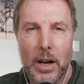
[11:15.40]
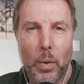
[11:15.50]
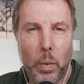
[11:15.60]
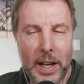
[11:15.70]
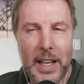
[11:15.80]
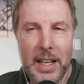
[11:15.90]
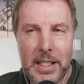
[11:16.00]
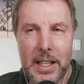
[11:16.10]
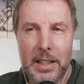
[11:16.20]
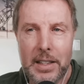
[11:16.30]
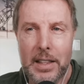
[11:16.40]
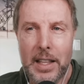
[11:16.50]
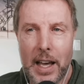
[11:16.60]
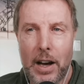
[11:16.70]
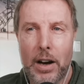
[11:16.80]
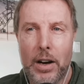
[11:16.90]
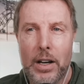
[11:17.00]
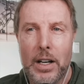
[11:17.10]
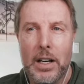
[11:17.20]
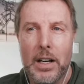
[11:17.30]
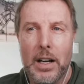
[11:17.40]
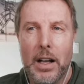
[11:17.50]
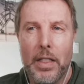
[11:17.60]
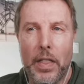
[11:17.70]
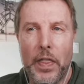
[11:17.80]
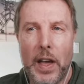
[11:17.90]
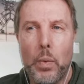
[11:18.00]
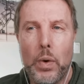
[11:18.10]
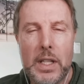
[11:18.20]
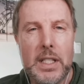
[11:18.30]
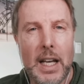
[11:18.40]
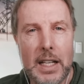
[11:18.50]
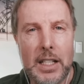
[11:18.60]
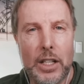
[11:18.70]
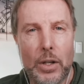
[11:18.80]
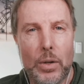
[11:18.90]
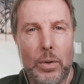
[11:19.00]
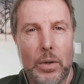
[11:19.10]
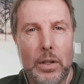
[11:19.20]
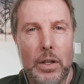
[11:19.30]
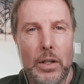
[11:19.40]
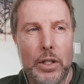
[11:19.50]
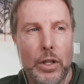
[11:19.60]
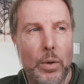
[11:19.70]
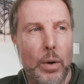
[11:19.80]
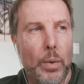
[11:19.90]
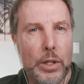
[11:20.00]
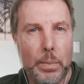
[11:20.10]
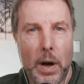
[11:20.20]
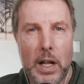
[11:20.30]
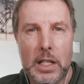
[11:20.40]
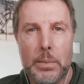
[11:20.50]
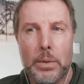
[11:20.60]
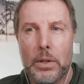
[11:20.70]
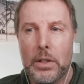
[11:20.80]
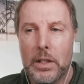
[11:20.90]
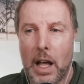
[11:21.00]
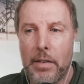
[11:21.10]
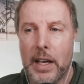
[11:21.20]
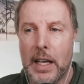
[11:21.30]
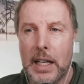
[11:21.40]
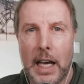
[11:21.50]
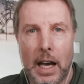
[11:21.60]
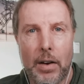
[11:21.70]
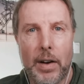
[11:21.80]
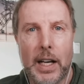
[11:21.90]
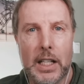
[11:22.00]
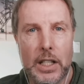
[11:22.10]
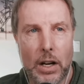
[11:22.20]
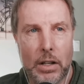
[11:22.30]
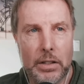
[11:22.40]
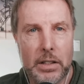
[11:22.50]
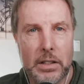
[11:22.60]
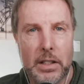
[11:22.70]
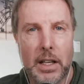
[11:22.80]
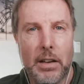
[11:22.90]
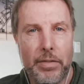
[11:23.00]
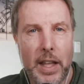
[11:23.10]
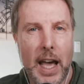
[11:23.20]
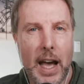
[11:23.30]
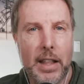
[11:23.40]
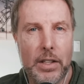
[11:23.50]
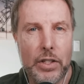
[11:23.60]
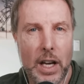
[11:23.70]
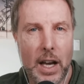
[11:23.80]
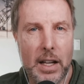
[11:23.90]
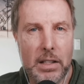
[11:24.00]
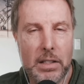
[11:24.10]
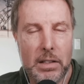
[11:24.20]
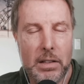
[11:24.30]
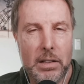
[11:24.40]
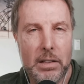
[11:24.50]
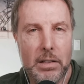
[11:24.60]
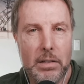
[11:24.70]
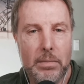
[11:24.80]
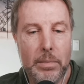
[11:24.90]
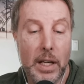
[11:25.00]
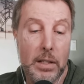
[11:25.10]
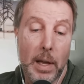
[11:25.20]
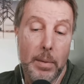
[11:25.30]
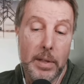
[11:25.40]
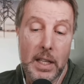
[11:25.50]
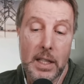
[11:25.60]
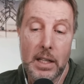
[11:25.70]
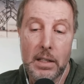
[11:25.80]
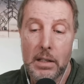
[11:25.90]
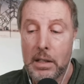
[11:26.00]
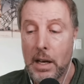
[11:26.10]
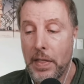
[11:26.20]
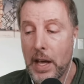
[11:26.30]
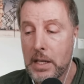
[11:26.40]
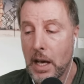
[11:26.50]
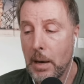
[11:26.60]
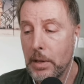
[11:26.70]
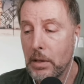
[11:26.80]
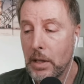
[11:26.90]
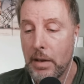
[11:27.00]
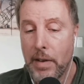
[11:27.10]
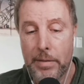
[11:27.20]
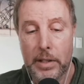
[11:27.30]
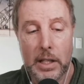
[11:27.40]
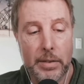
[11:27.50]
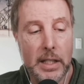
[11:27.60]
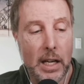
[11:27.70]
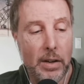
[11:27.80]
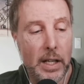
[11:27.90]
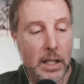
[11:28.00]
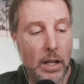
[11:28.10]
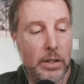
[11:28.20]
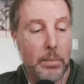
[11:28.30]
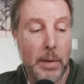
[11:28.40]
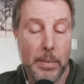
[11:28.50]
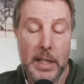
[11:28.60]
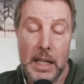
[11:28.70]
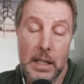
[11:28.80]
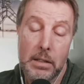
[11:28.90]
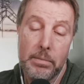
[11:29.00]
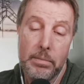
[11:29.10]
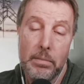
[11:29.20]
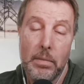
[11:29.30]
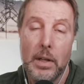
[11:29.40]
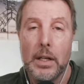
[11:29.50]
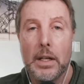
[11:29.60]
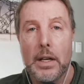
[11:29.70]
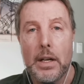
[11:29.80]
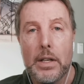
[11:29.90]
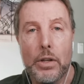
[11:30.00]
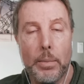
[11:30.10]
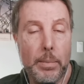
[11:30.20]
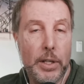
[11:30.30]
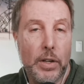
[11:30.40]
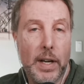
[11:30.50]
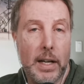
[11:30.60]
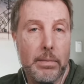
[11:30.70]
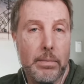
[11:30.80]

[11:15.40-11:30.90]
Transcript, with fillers: What is it that they are, that they would say to you to a responsible, loving, caring adult if they had the chance? Because maybe they did at that time in their life have a loving, caring adult, and maybe they didn't. So maybe you're it.